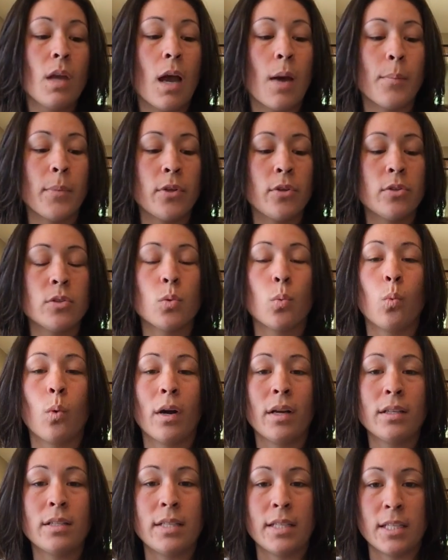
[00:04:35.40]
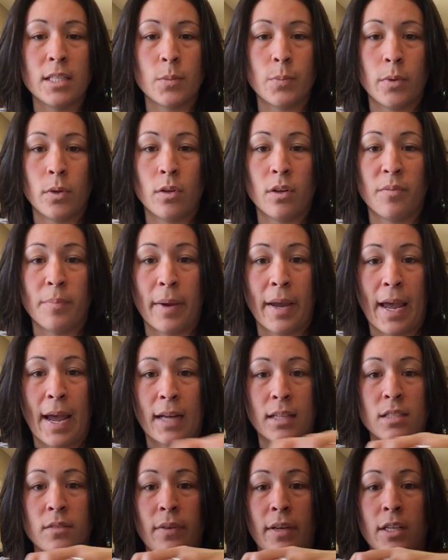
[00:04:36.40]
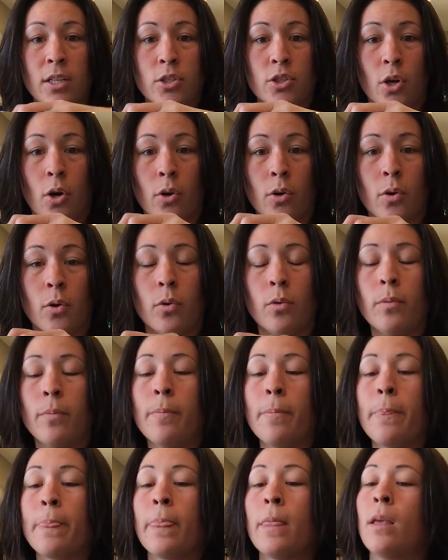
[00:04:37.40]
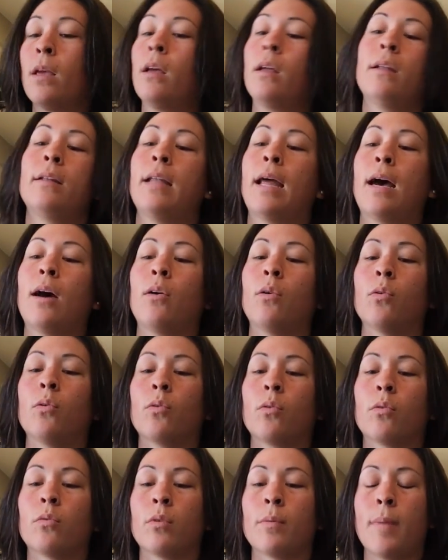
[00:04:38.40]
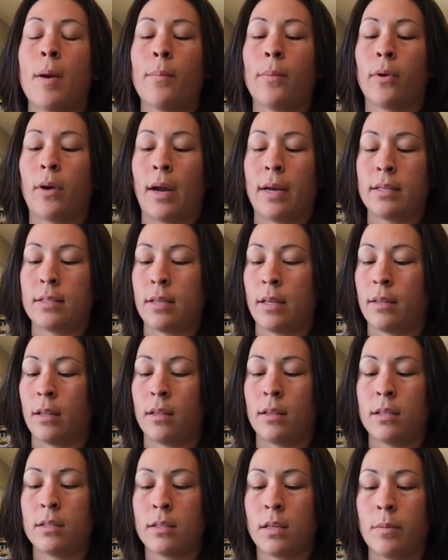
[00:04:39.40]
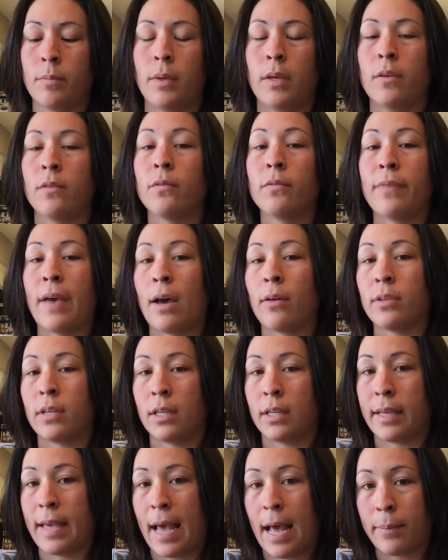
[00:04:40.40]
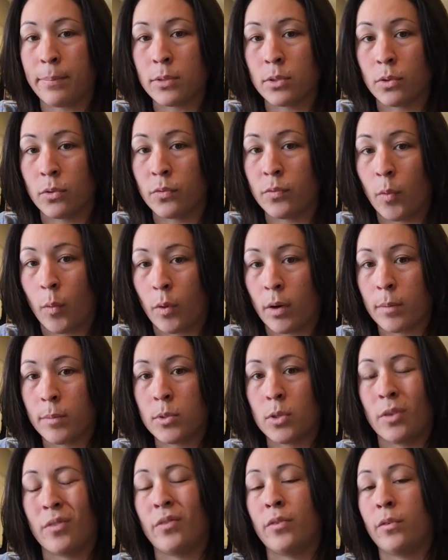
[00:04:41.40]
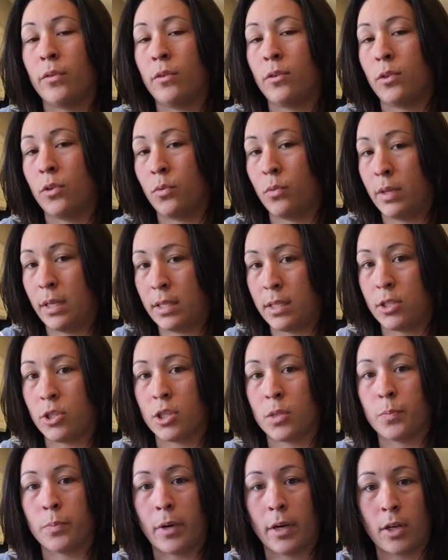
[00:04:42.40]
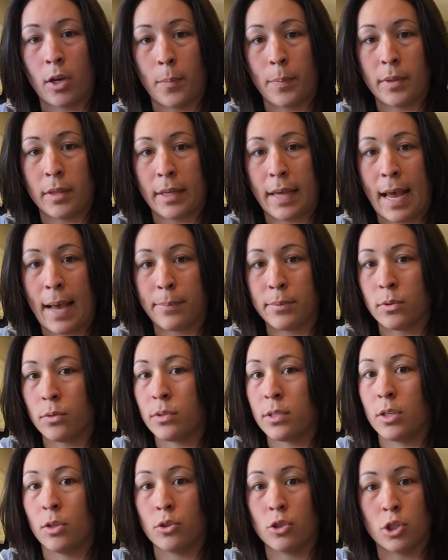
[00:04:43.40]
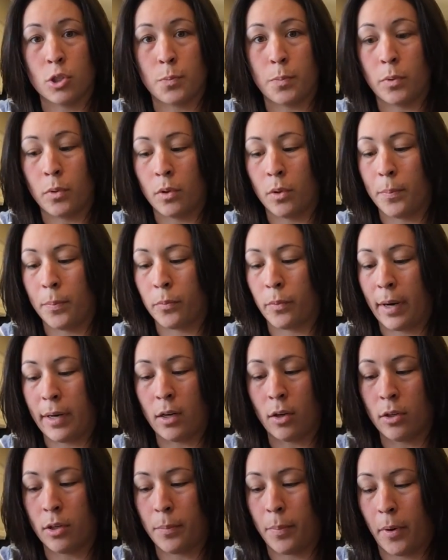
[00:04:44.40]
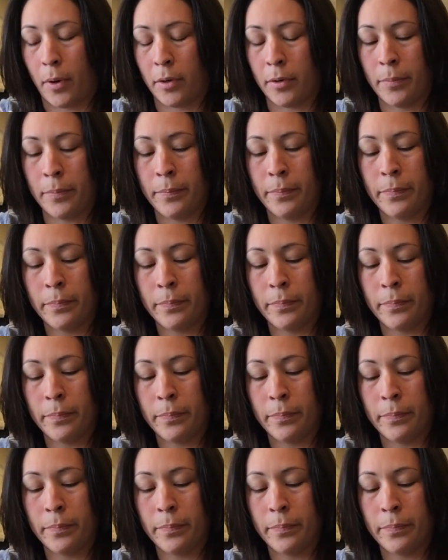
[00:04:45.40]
I'm going to use 1 teaspoon of my activated charcoal. Now, remember I said that this can be found in a capsule form, so if you need to just break open the capsules, they'll just pull right on apart.